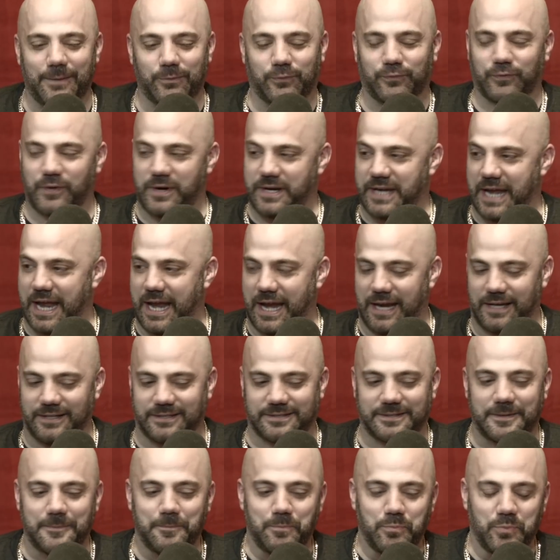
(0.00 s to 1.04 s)
for
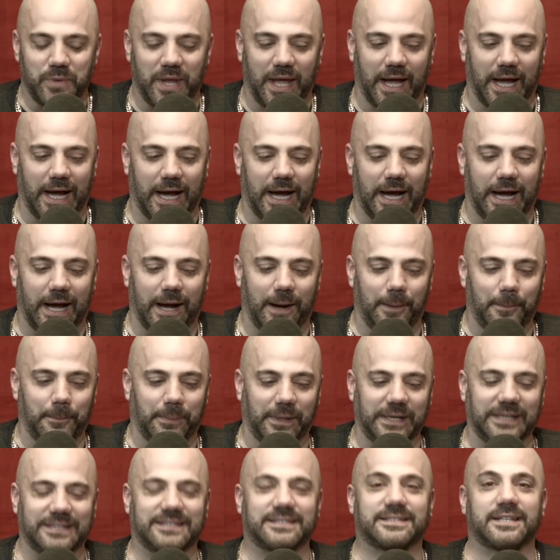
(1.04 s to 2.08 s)
days.
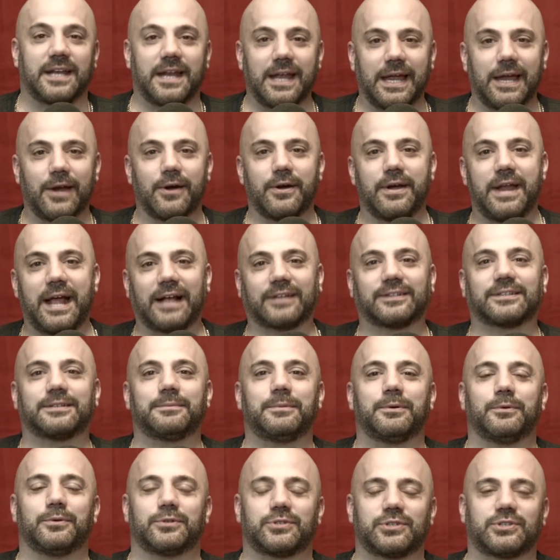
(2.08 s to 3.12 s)
But he's sitting here next to
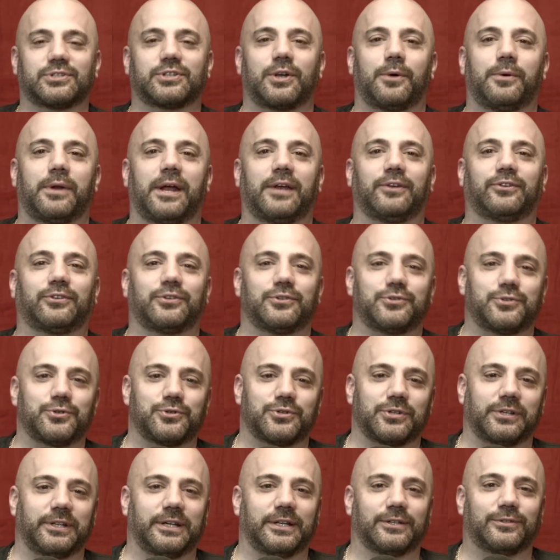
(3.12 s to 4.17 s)
me, which is so nice because
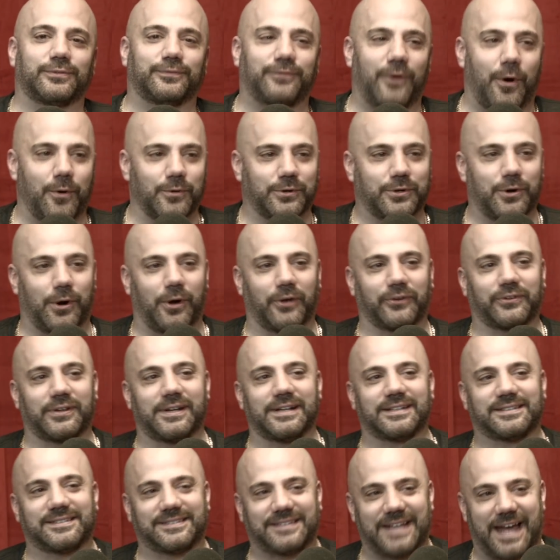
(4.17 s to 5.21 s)
usually it's phone calls and
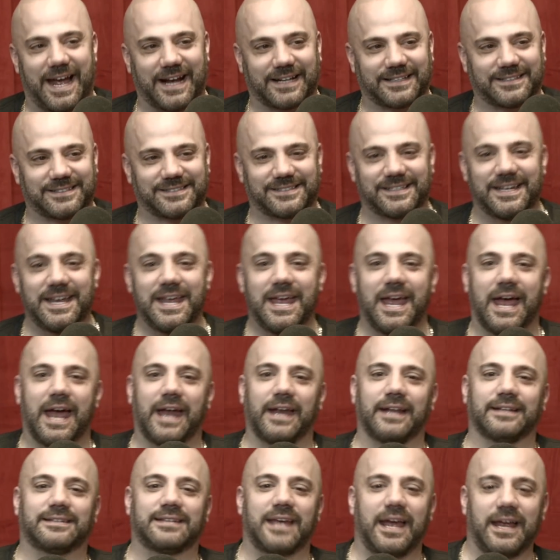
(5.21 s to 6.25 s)
it's texts and
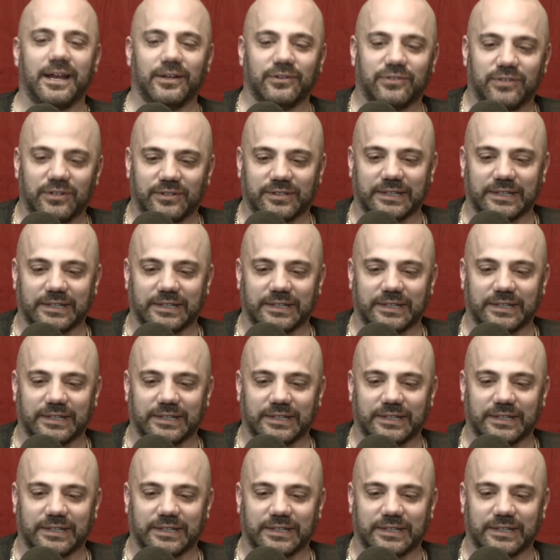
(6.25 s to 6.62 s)
it's, hey, is this